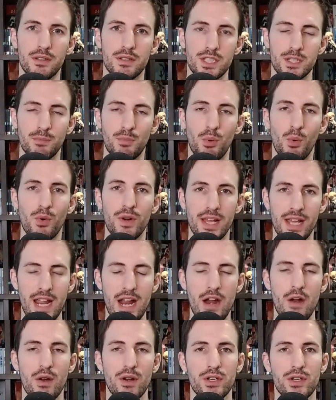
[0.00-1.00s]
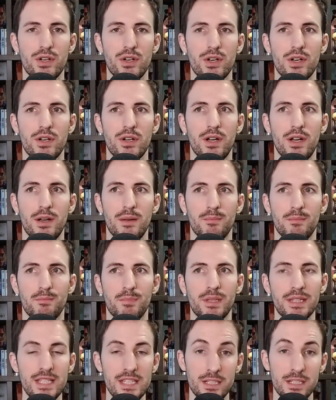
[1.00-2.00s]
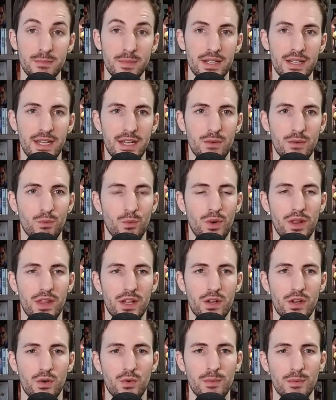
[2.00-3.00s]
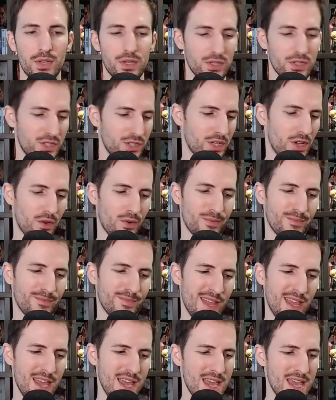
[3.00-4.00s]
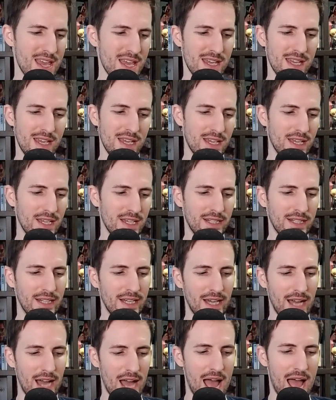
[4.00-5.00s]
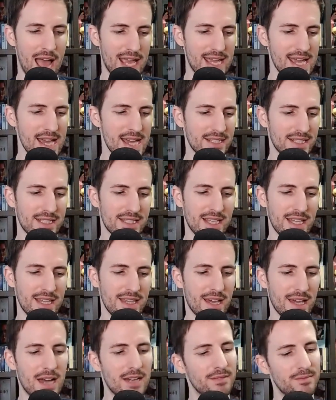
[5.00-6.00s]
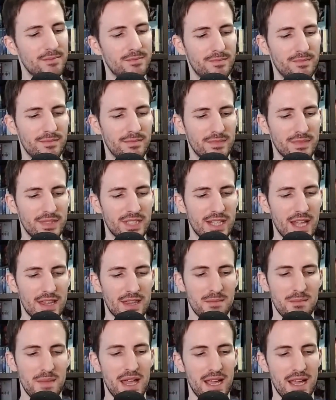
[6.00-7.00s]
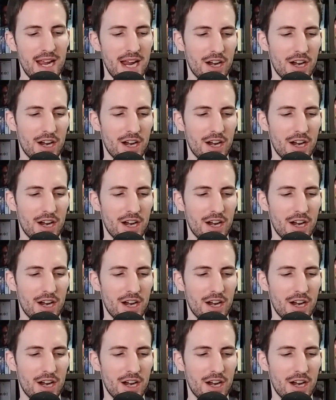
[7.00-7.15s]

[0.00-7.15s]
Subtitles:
supporting character policemen and one of the criminals. So I guess they thought it's not the main